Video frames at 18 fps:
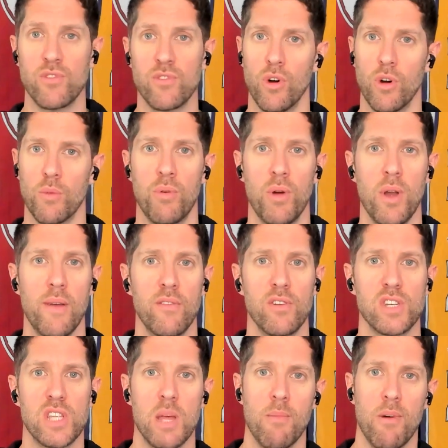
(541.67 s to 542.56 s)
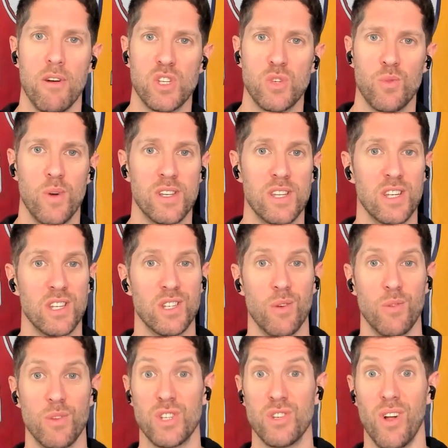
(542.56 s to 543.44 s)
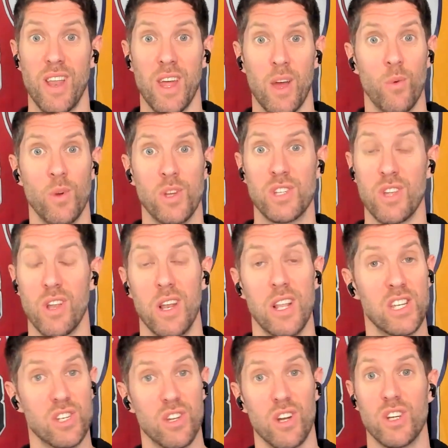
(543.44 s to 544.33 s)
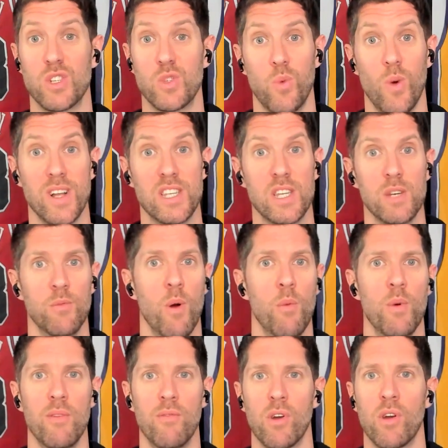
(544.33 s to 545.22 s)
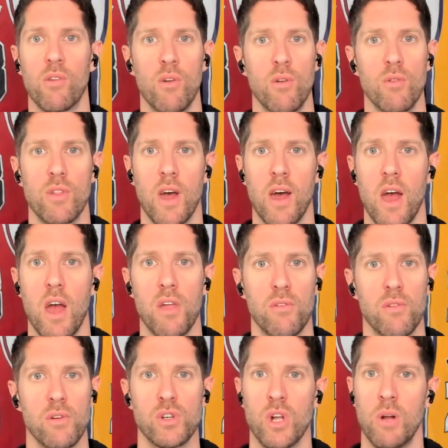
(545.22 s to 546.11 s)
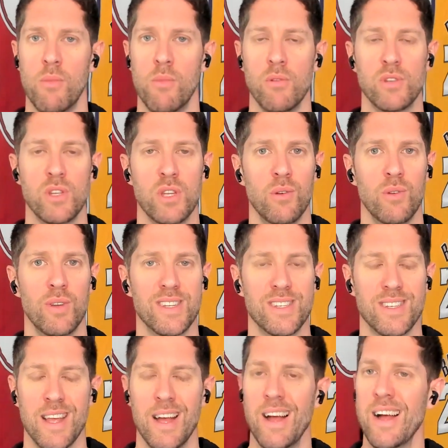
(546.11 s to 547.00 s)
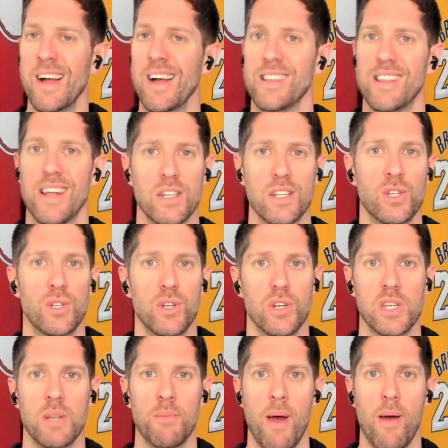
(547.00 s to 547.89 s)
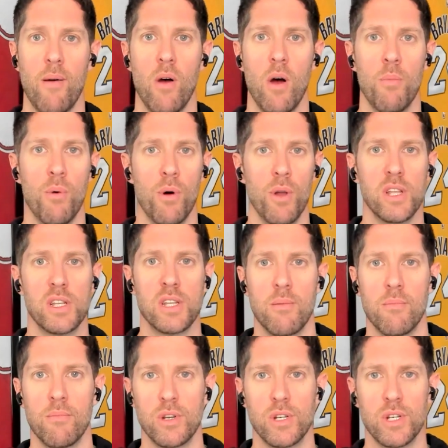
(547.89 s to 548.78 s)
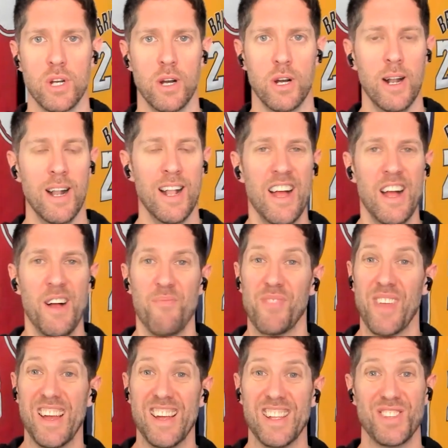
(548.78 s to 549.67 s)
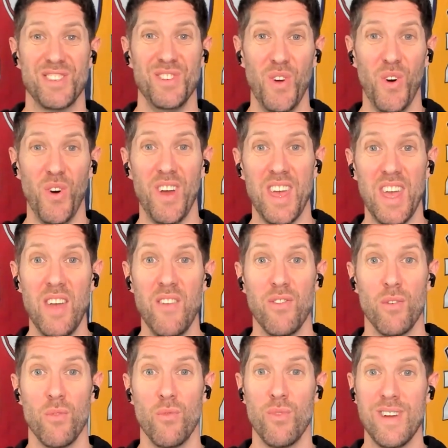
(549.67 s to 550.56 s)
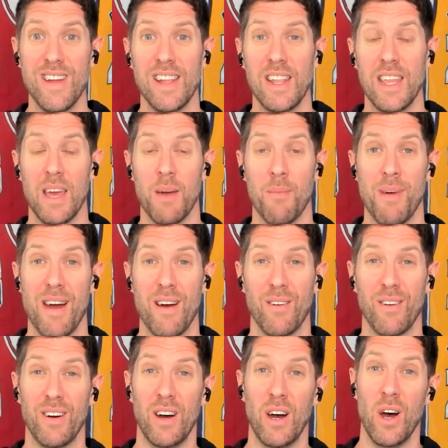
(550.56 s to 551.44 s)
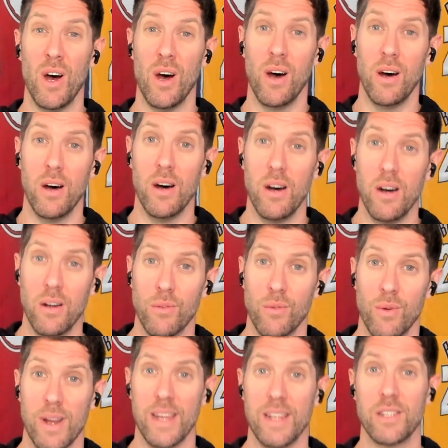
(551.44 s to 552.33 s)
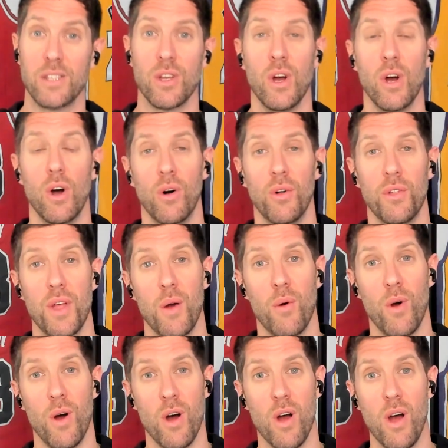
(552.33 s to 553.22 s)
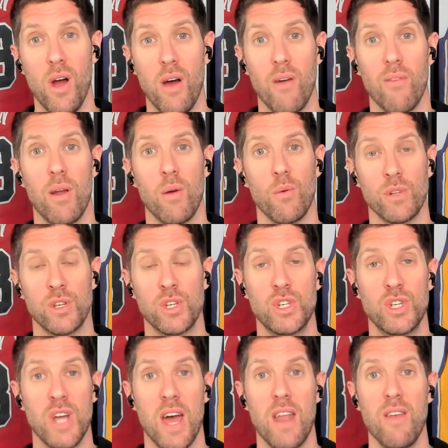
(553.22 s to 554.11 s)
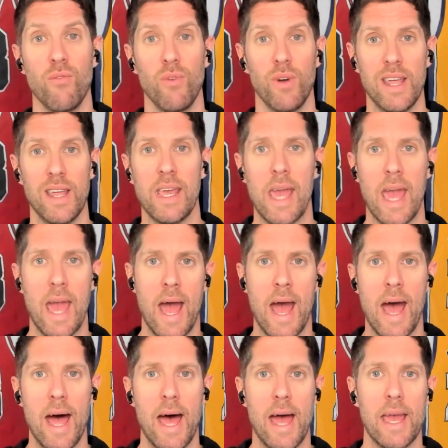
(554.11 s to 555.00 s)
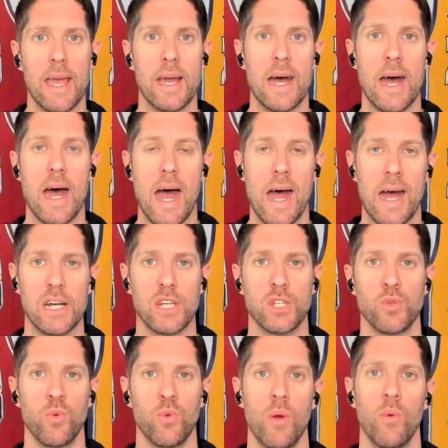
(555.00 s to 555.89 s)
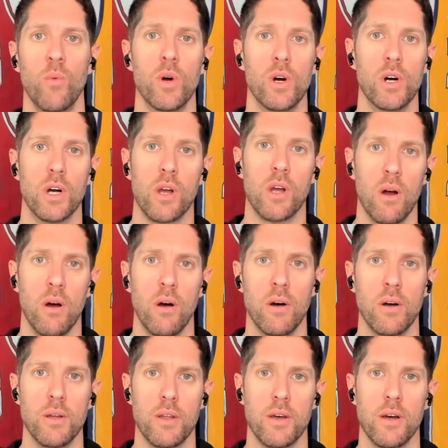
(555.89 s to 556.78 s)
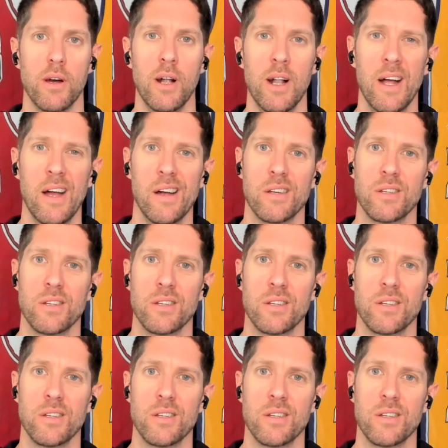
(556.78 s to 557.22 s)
We've talked previously about sweating. So it's not like we suddenly start sweating when we recruit the high threshold motor units. That's just about our body temperature. It's not even really about our heart rate, although our heart rate will generally get higher as we work harder.